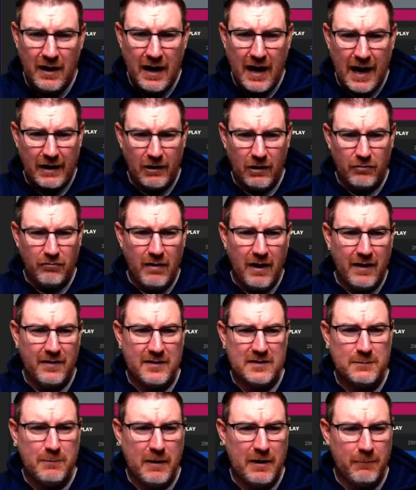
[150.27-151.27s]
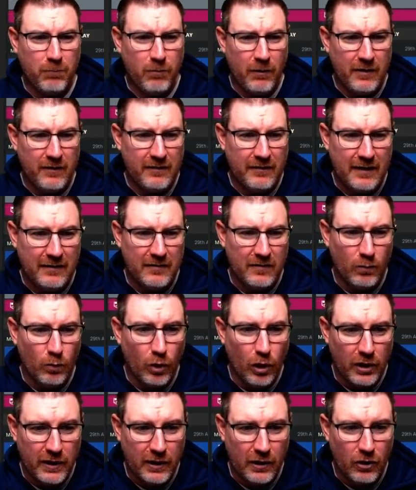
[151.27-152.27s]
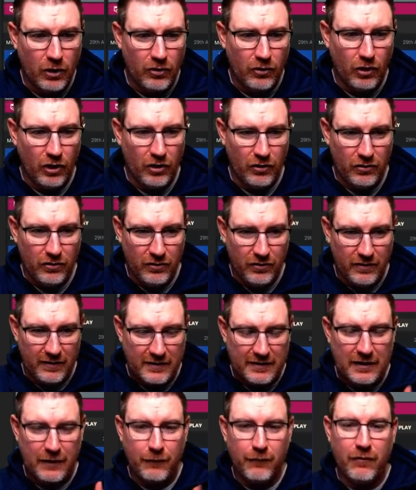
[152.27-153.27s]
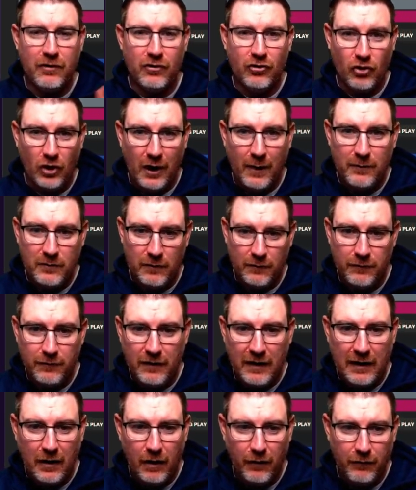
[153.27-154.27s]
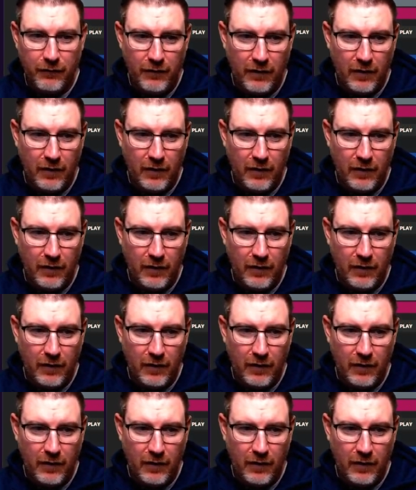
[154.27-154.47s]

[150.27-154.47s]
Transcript: And I'd rather spend preseason working on the different types of whether